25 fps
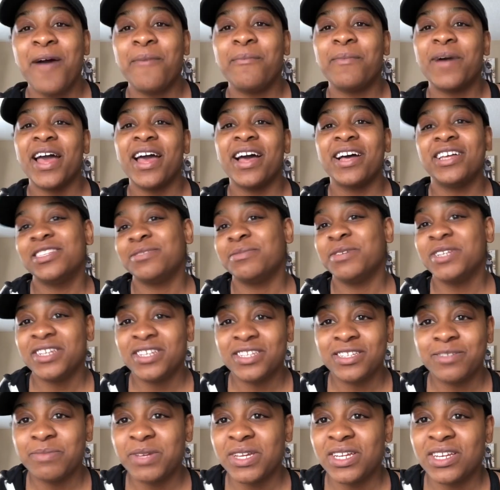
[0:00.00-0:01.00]
My husband
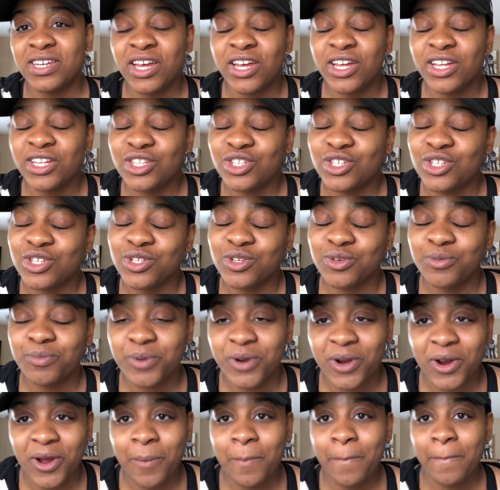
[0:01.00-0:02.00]
has been
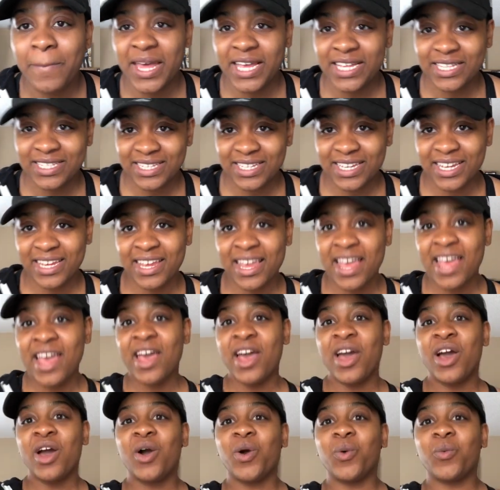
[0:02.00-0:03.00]
super amazing
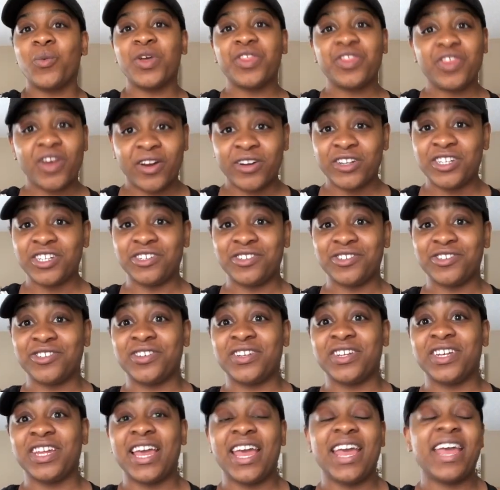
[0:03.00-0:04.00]
with our
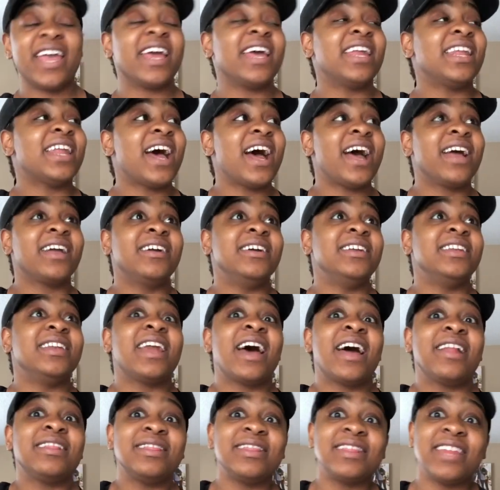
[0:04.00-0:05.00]
children, and I could
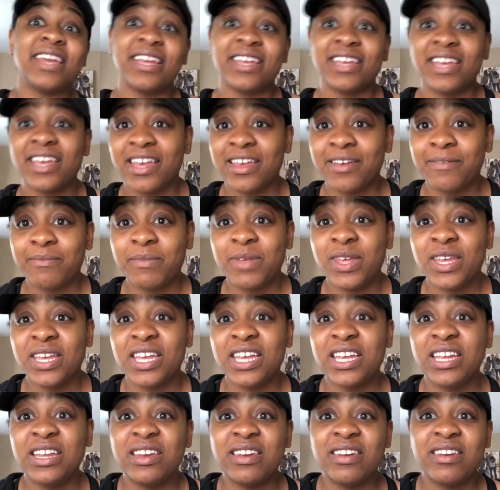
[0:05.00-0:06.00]
not thank him
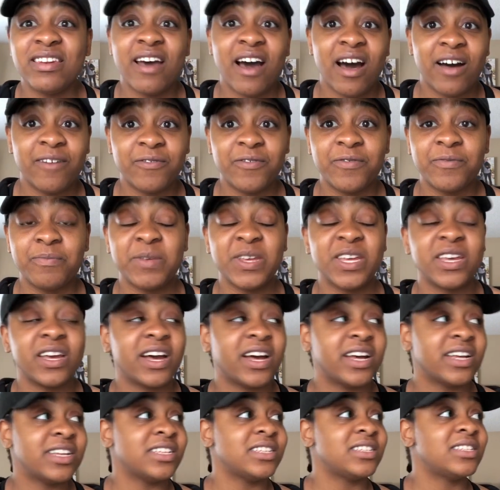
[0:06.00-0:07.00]
enough
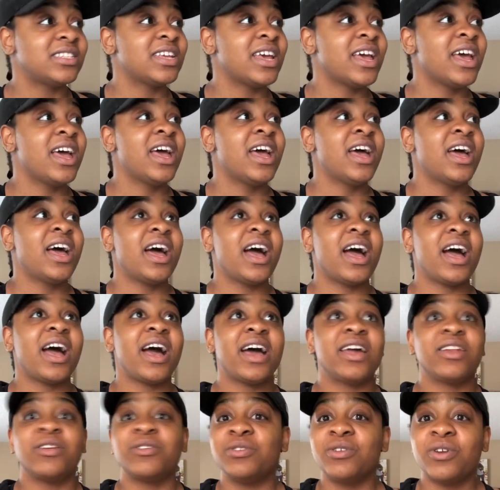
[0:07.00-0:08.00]
because
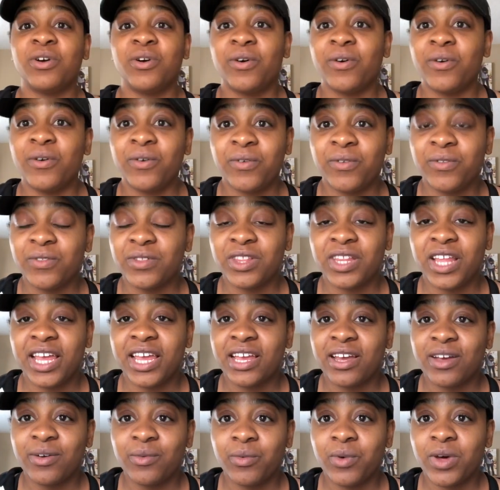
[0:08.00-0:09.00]
I don't know,
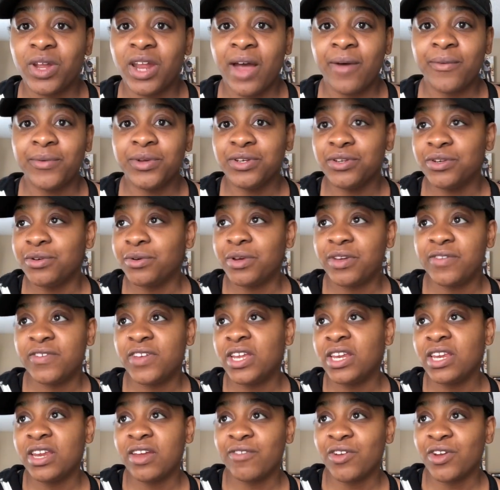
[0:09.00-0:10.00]
like, what I would do if
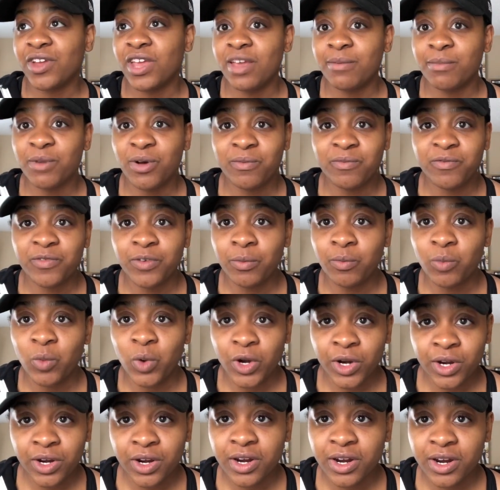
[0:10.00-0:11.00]
he never came home from
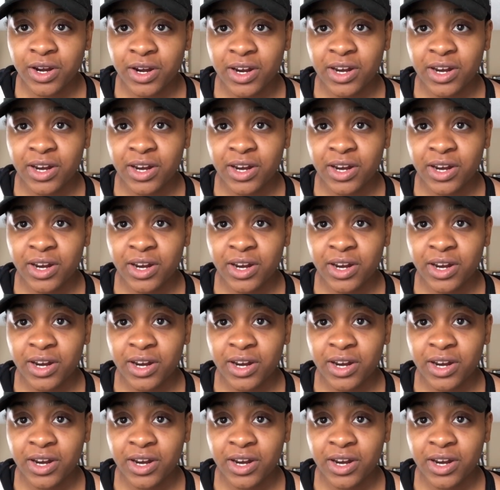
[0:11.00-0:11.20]
work.